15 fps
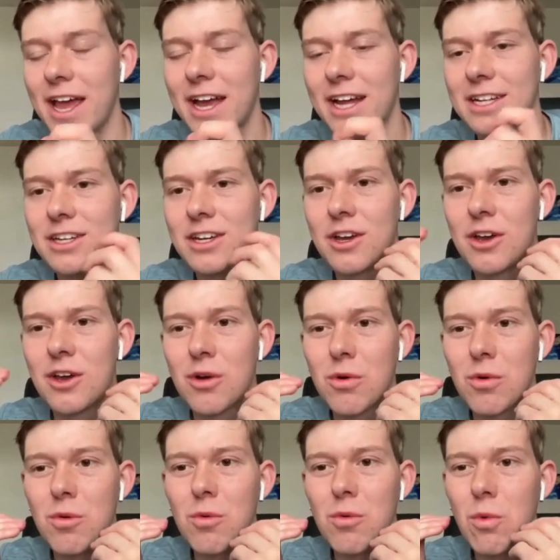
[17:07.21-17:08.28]
And
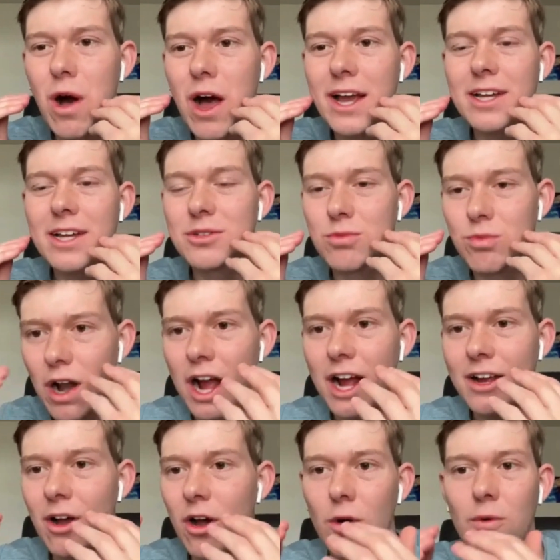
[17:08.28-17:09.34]
why is
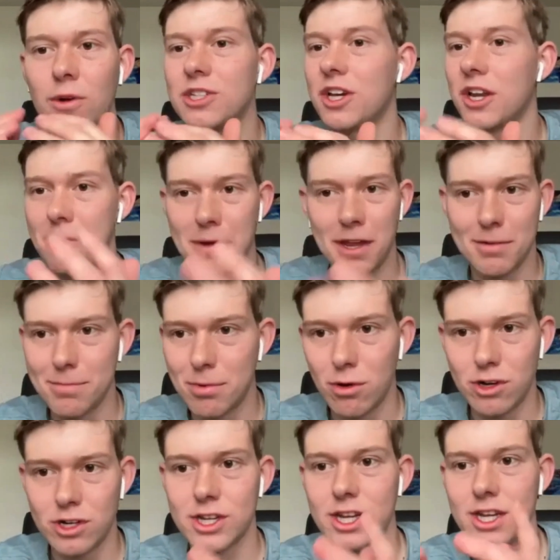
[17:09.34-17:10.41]
rock always going to be
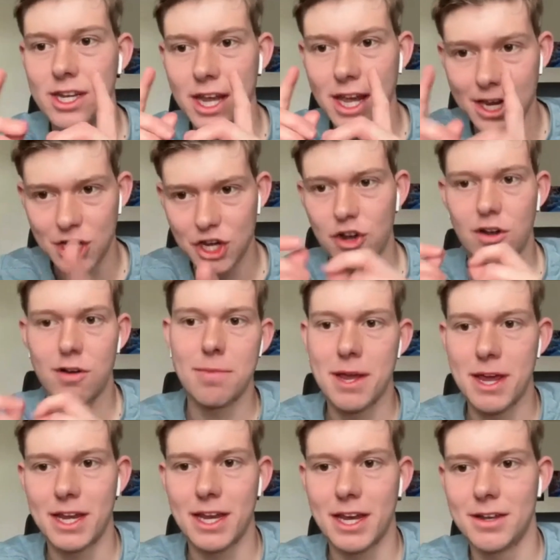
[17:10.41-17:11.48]
important in your
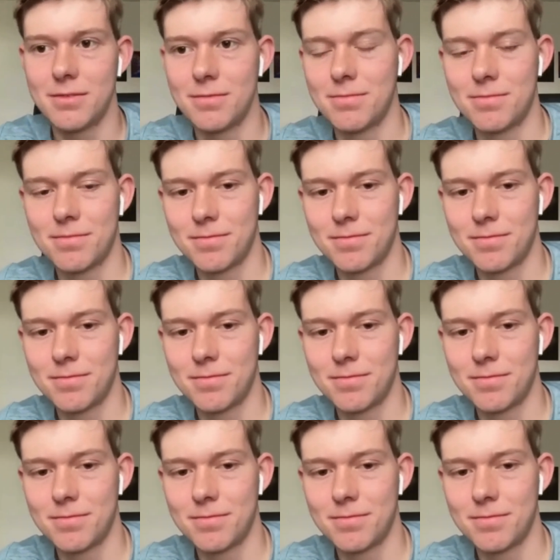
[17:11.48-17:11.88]
opinion?